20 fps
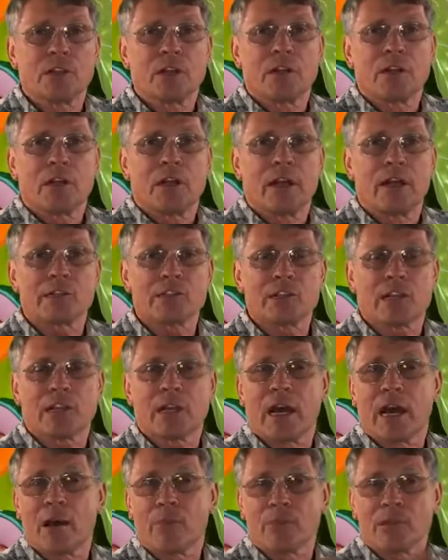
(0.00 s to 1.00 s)
It's a
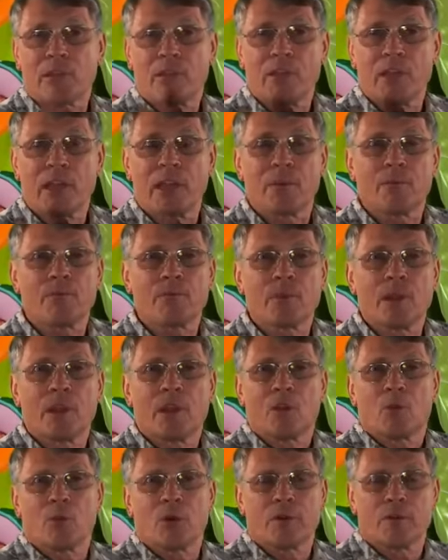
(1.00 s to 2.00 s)
common theme.
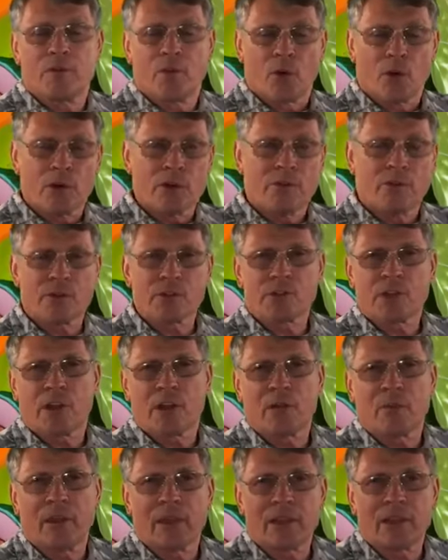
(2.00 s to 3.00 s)
When Ford first
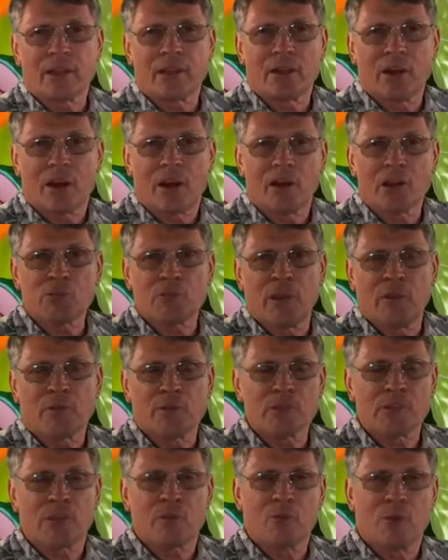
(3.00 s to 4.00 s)
started making cars, people
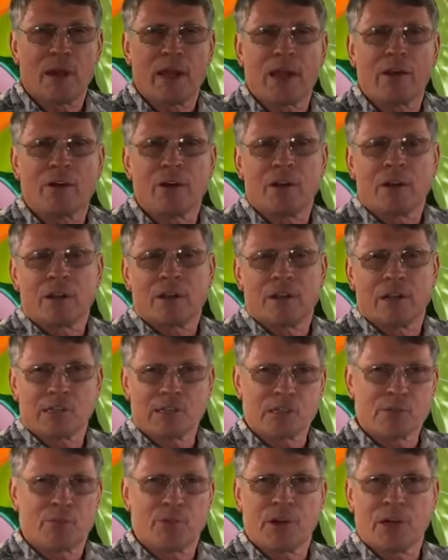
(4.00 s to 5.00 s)
said, wow, this
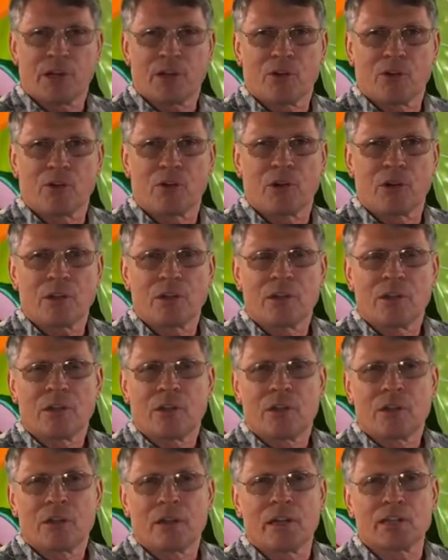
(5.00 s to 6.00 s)
is pretty cool.
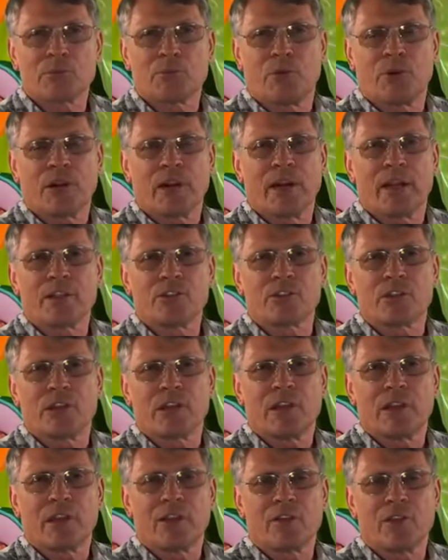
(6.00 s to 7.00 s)
Let's put an engine
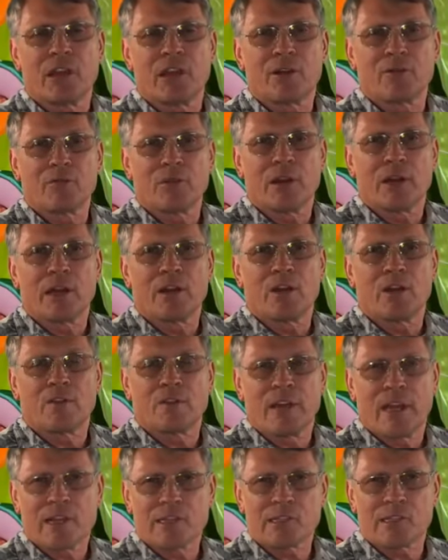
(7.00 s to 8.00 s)
in here that'll run off
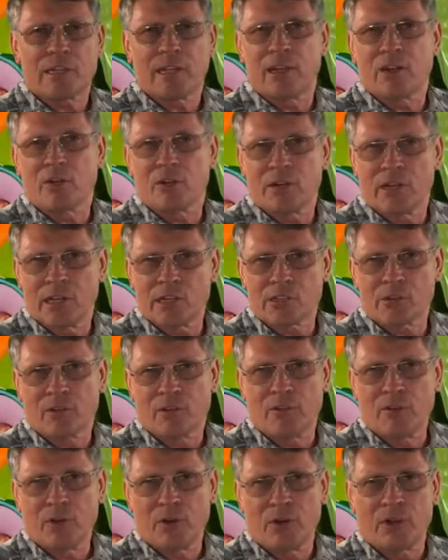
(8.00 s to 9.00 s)
gasoline or
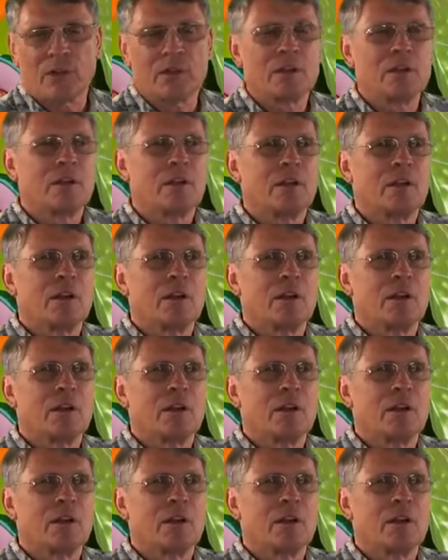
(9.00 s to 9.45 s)
diesel fuel.